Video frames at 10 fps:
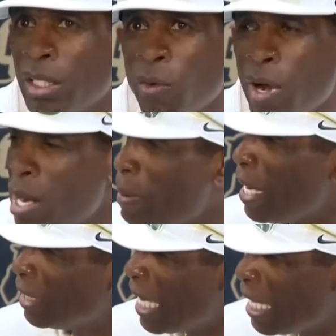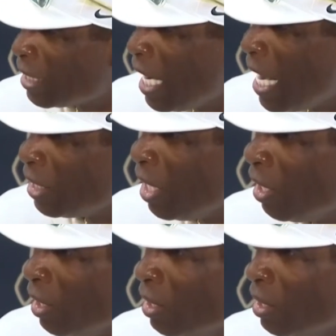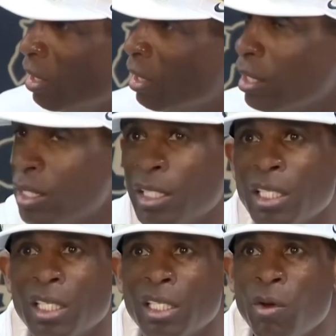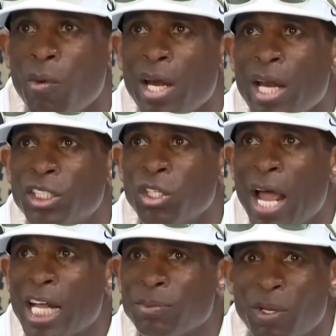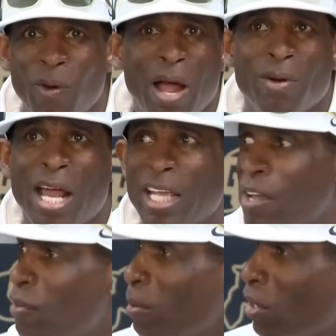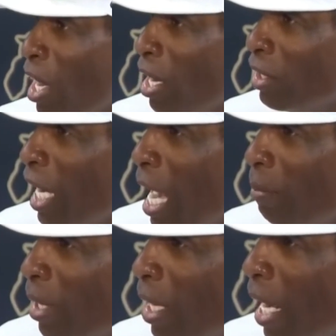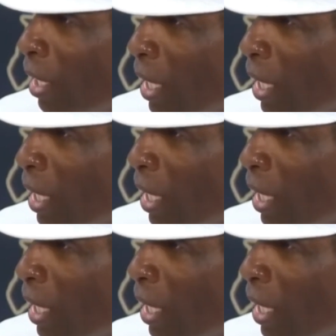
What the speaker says: The one that played at Jackson last year? The one that you asked me, why would I give him the starting job? But like